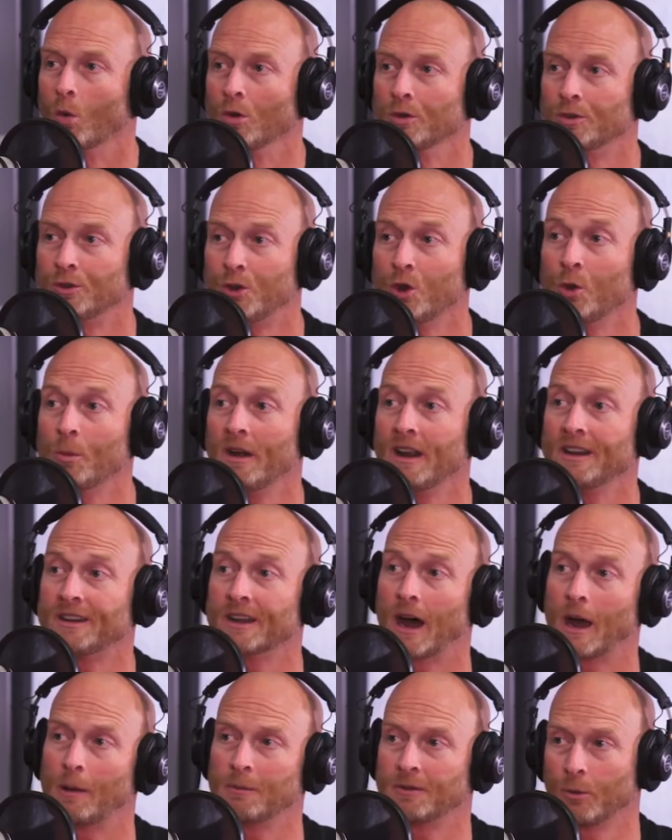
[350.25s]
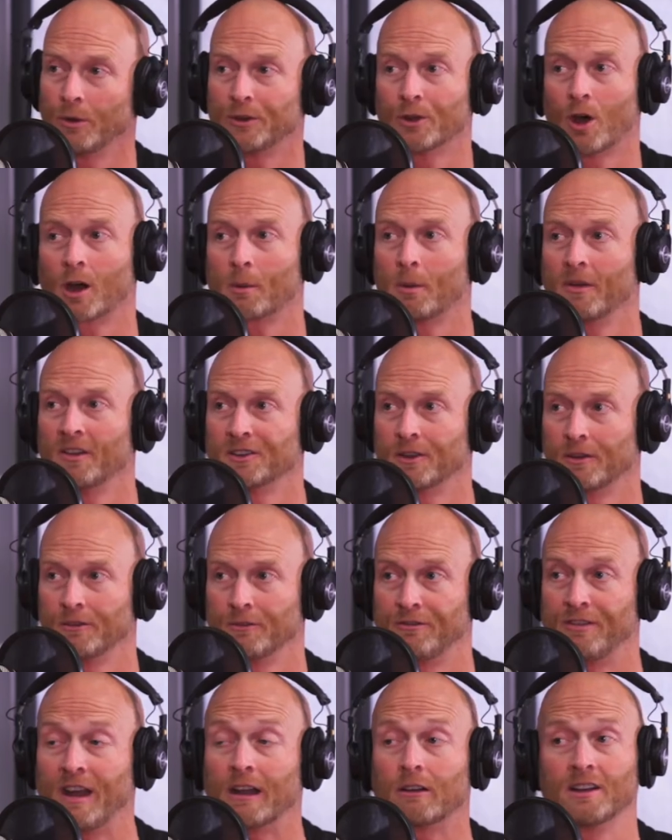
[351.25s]
Too many times, and we talk about this on
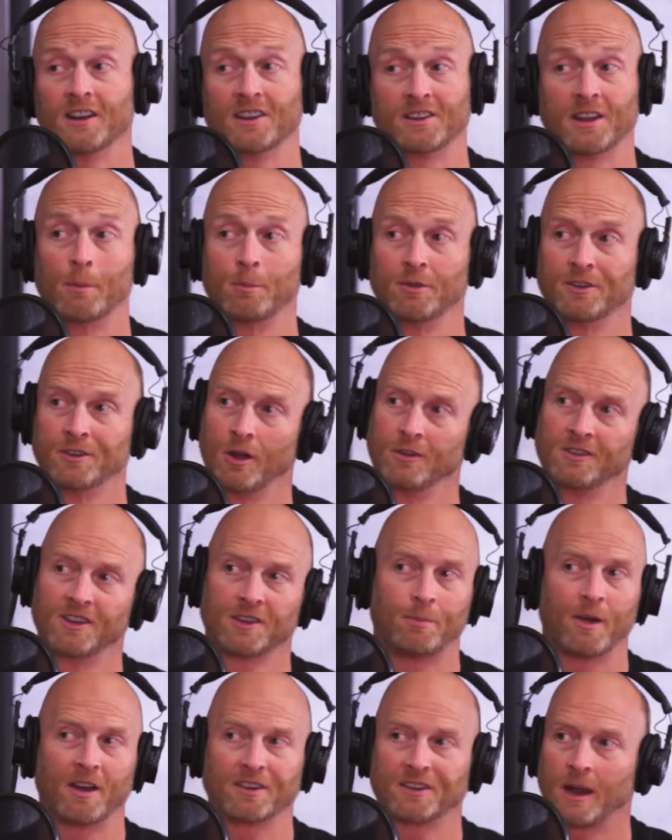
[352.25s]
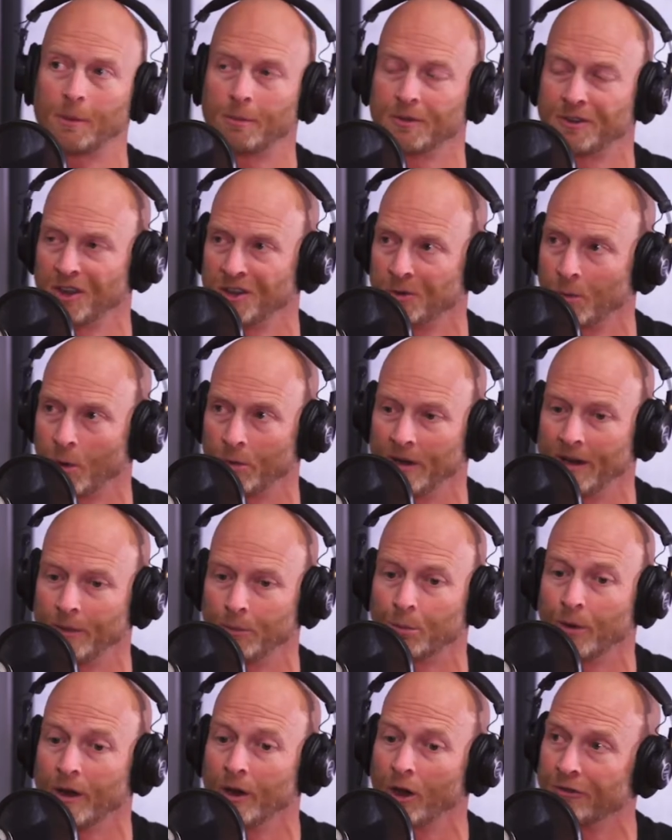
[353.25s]
various episodes, especially episodes where we
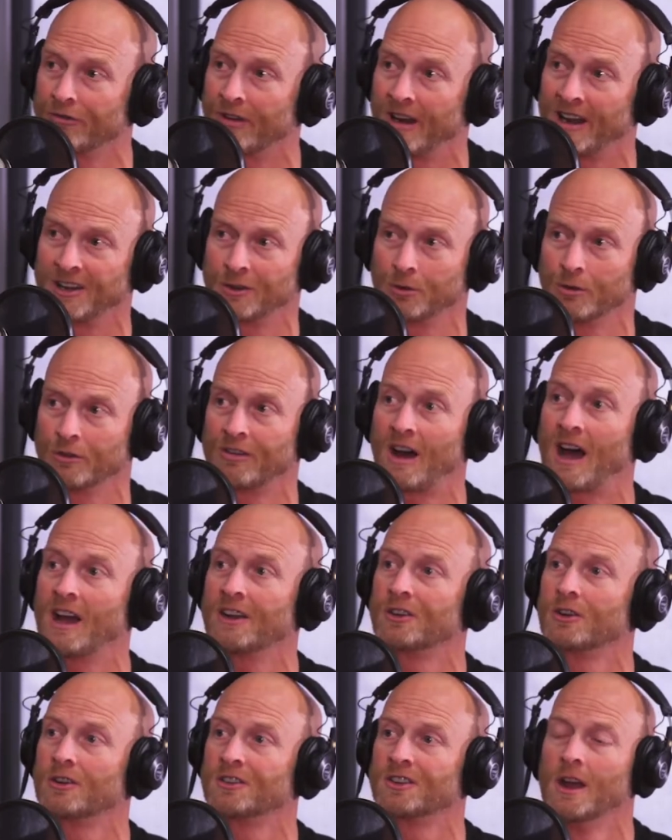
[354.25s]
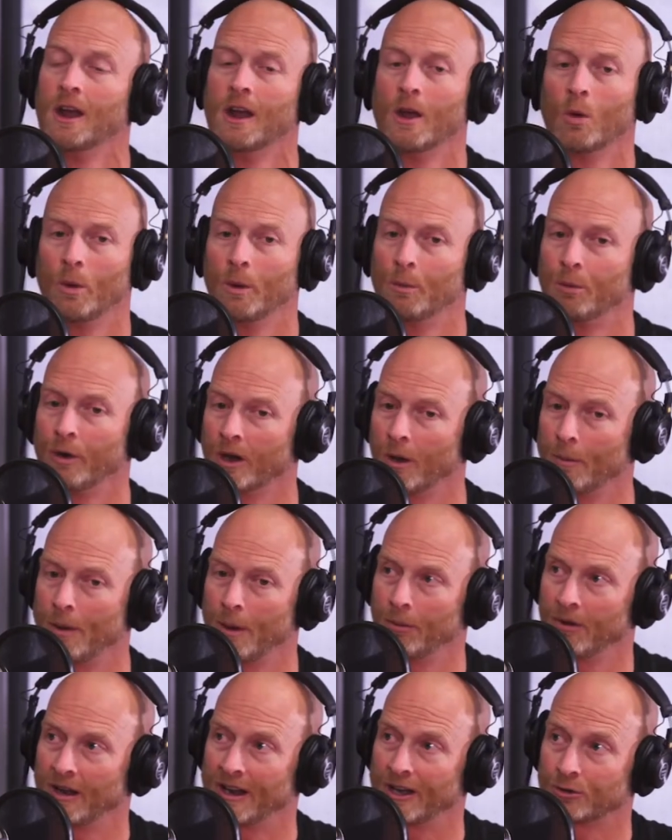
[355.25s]
bring on financial advisors, we bring on
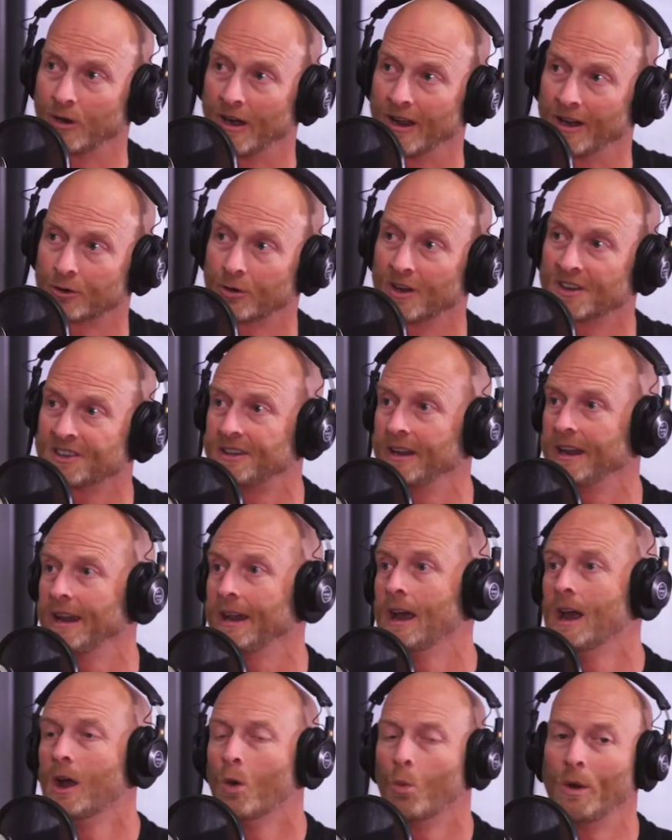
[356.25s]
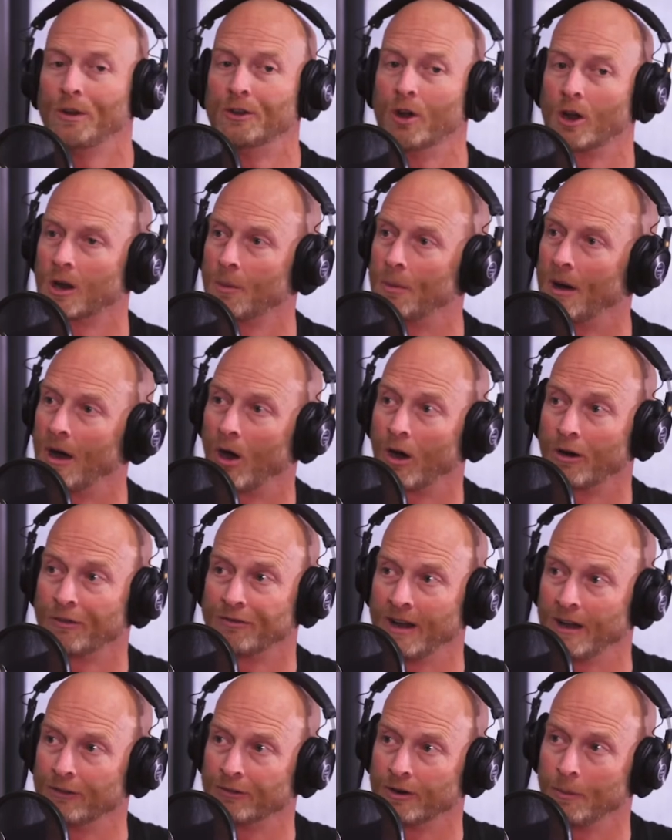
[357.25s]
people like Credit Christie, we talk about our
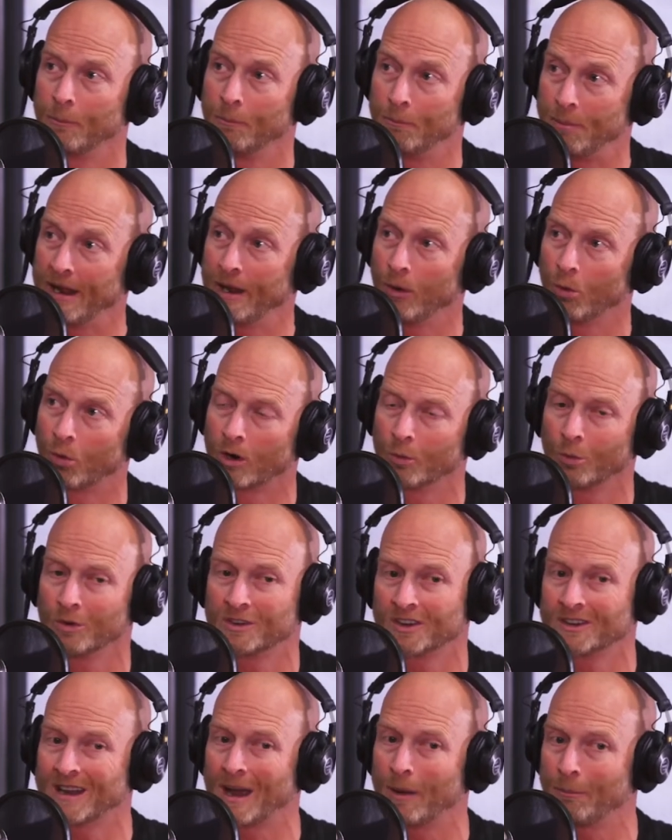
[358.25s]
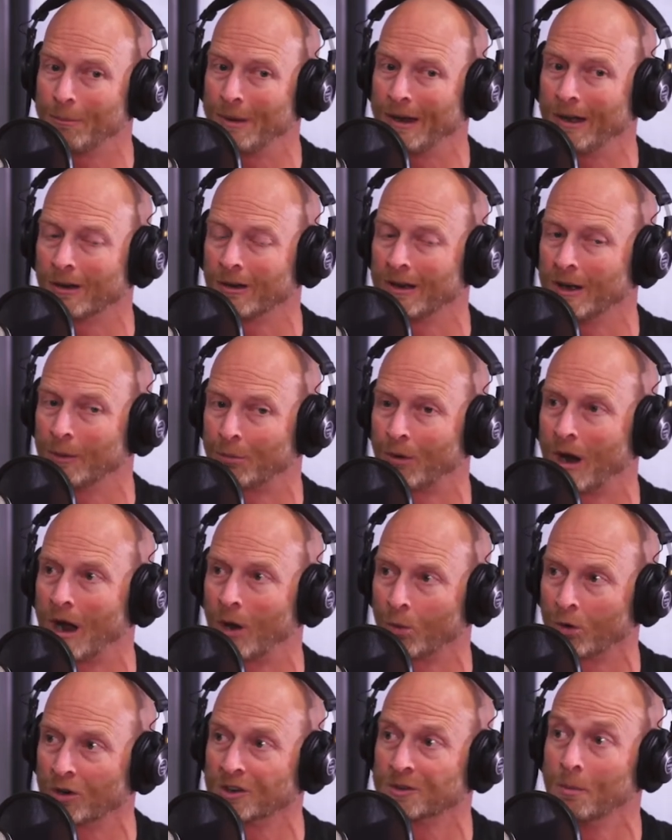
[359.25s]
favorite B word, which is not beer and
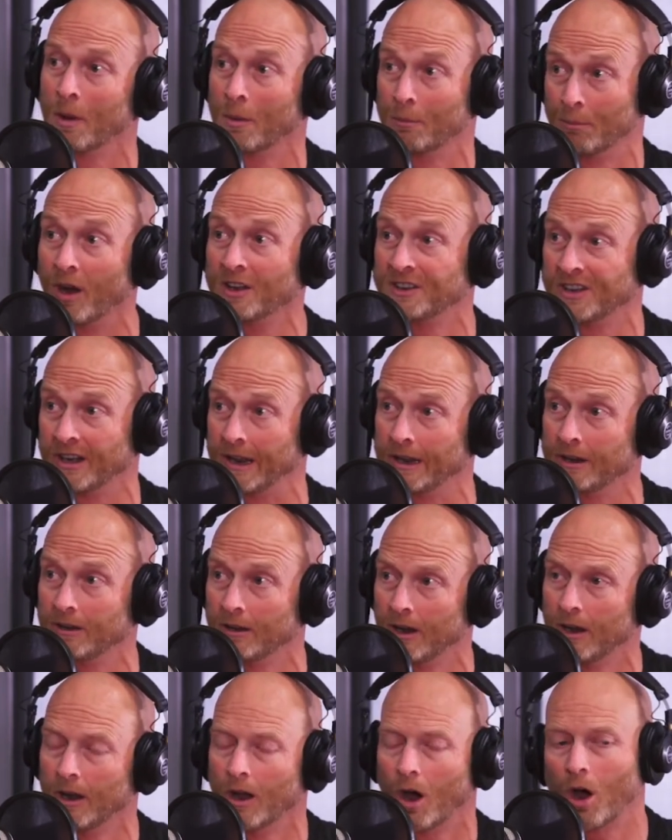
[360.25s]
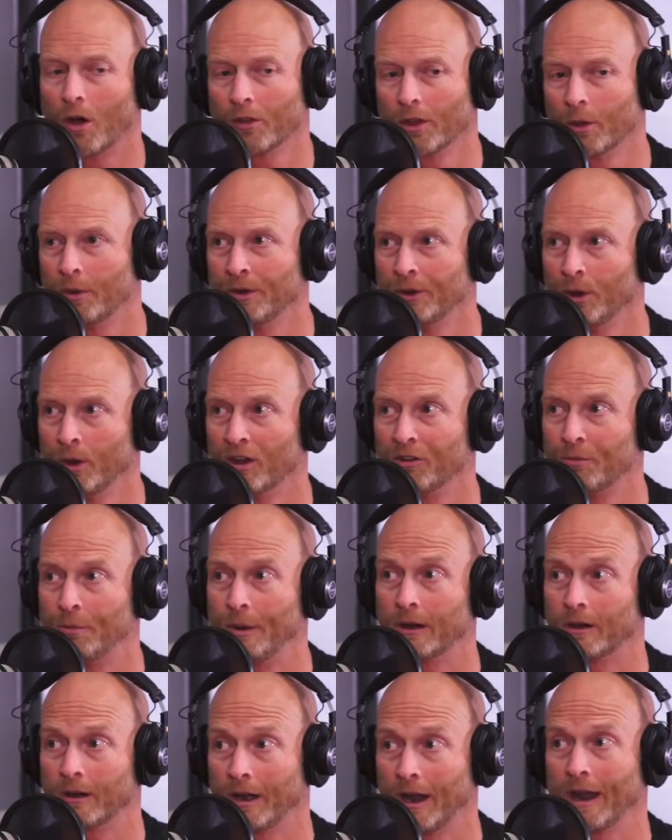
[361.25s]
bratwurst, but budgeting. Yes. Although we do love
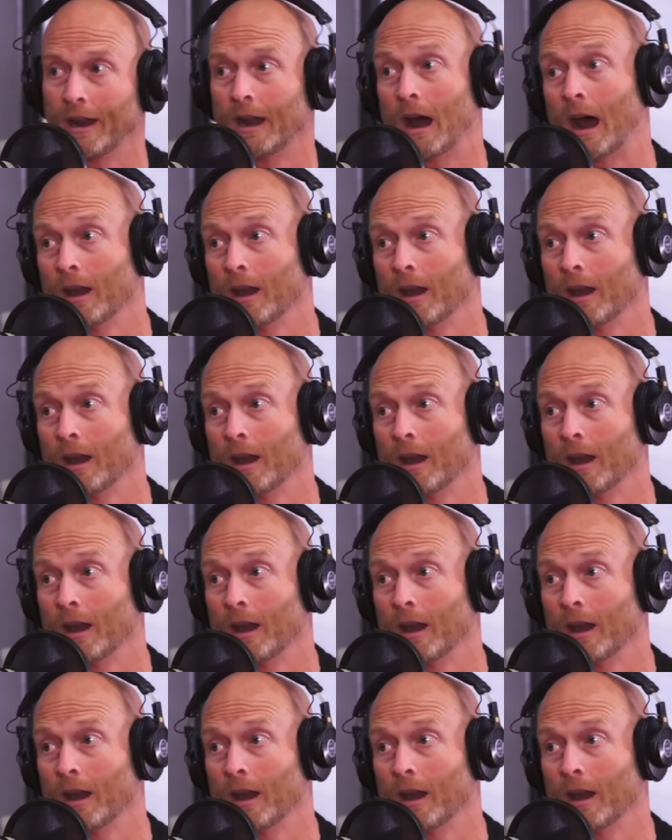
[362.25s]
beer, and I